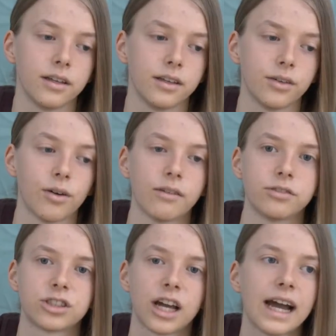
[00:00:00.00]
you have
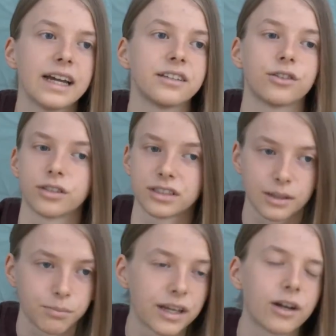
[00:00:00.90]
a child or a
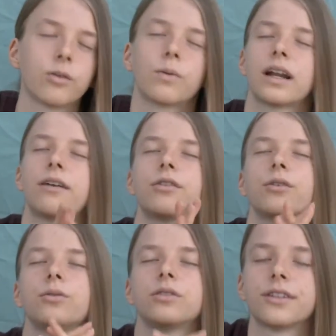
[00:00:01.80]
sibling or whatever
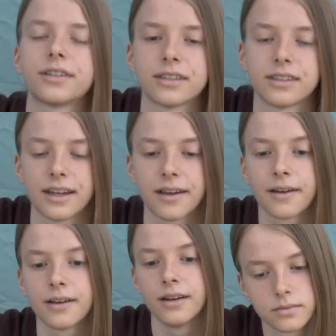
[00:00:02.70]
who's autistic.
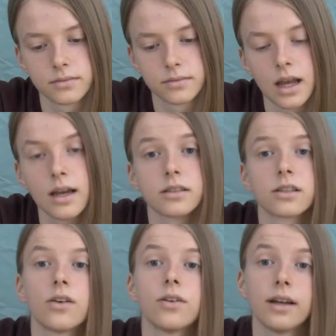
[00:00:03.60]

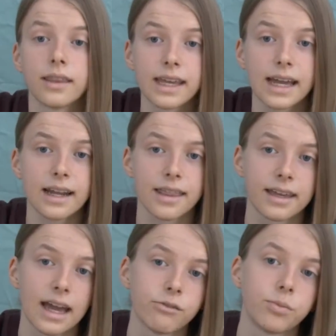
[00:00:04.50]
So in the end, I
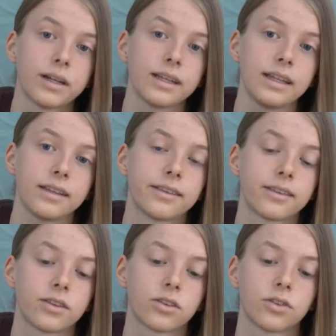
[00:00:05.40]
think everybody needs
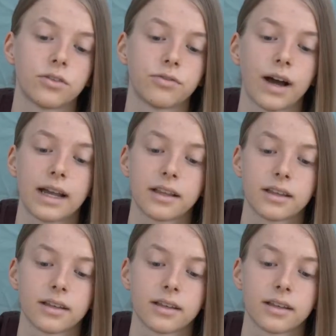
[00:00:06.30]
to find